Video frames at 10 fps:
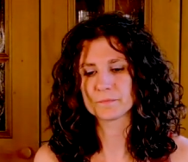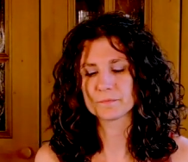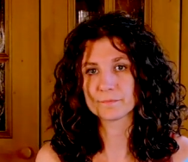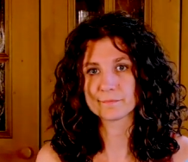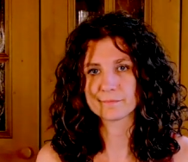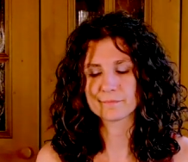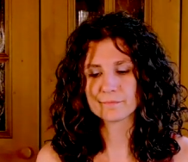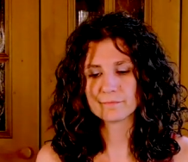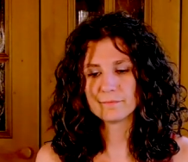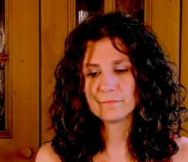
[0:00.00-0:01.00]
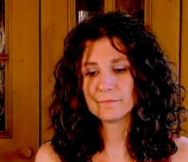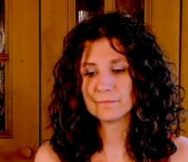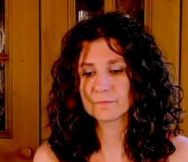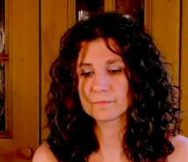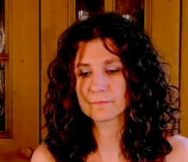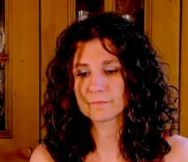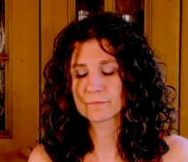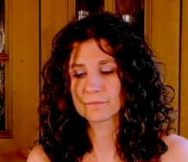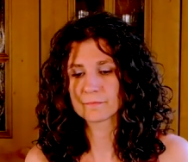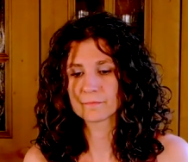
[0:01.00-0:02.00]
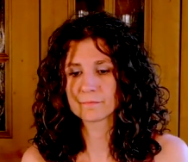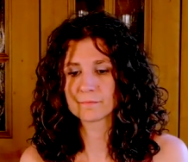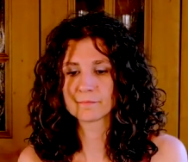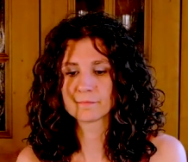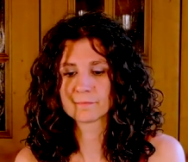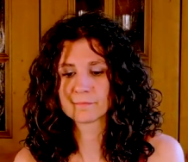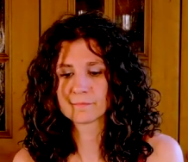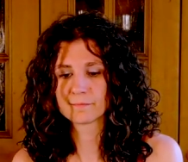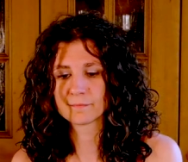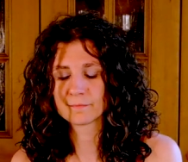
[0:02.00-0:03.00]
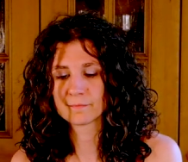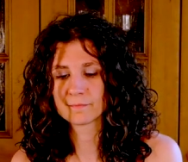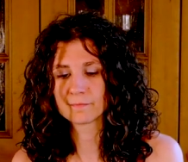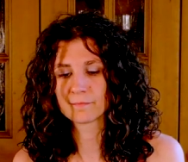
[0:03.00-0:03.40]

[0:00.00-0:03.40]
Nothing is said.